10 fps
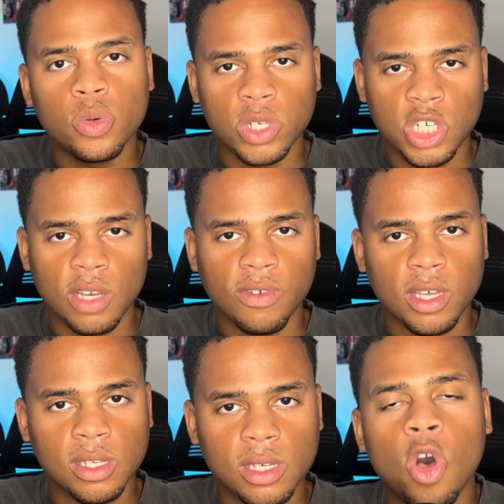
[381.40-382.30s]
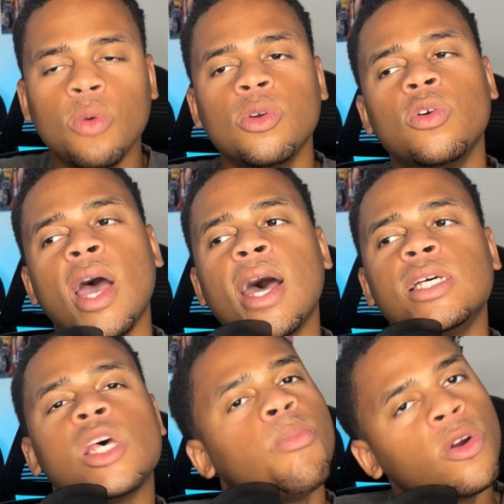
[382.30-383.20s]
achieve it. Homegirl has
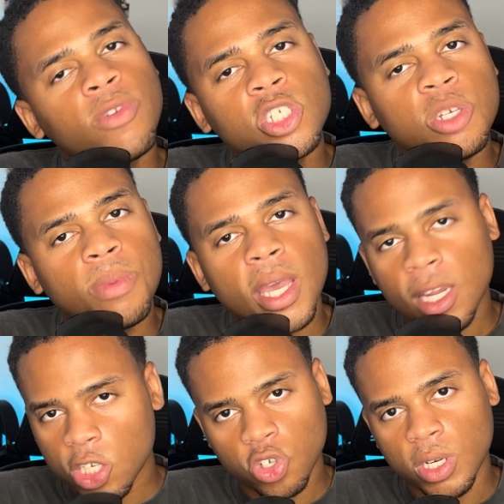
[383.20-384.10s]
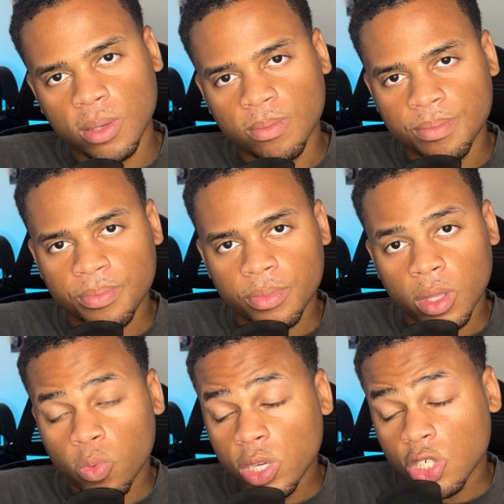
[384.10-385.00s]
a perfect GPA and a dream,
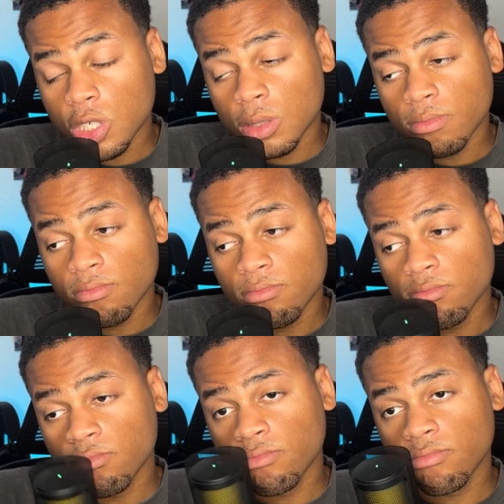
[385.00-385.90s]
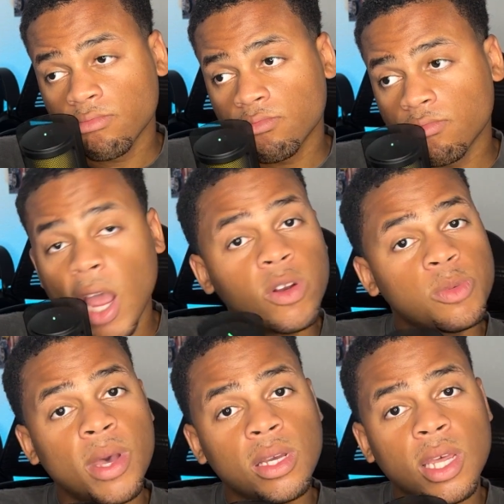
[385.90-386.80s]
which I
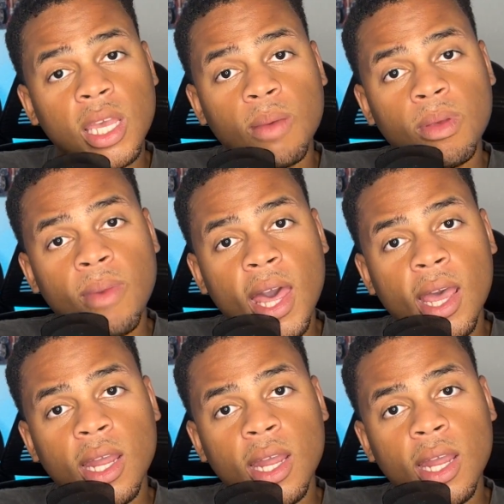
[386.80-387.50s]
respect. I can't be mad at